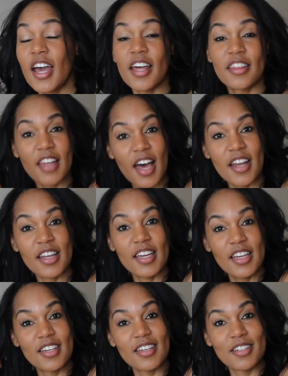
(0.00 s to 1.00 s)
and that
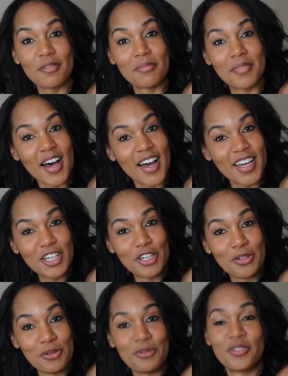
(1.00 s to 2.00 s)
is my
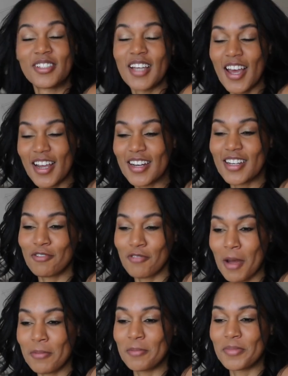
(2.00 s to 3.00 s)
cue to end and
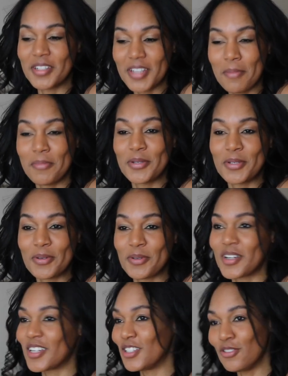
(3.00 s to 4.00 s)
wrap up this episode
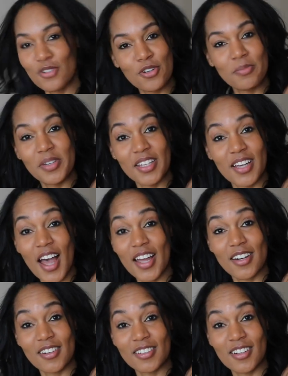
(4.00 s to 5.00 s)
because you know me, I
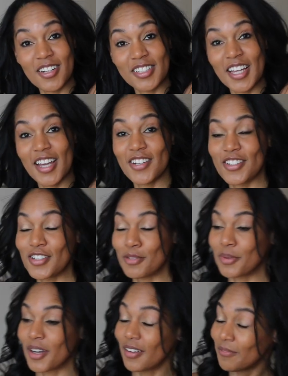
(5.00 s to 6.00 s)
got on a lot of tangents,
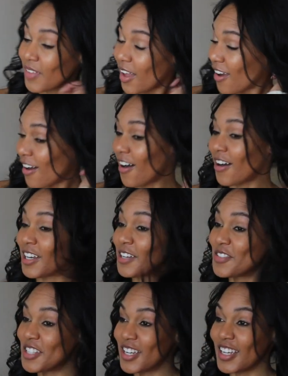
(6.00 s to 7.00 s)
but. All
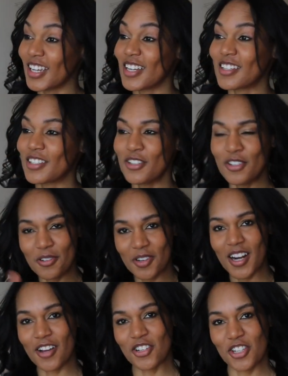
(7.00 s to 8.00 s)
I'm saying is, you know
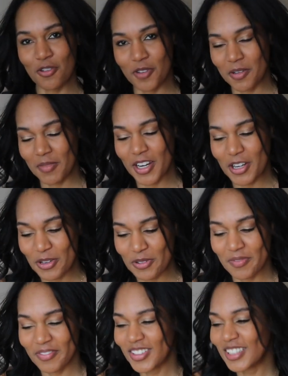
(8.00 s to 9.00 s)
what? I'll share one of my
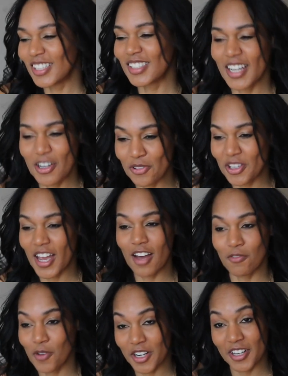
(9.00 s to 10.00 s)
own since I only
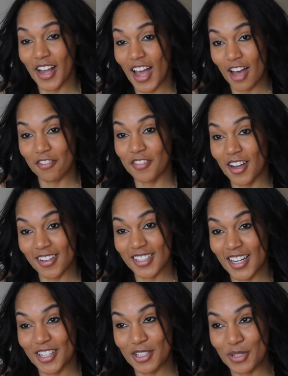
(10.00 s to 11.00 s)
have one and a half
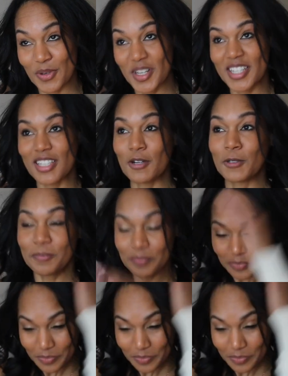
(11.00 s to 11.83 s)
Valentine stories. So,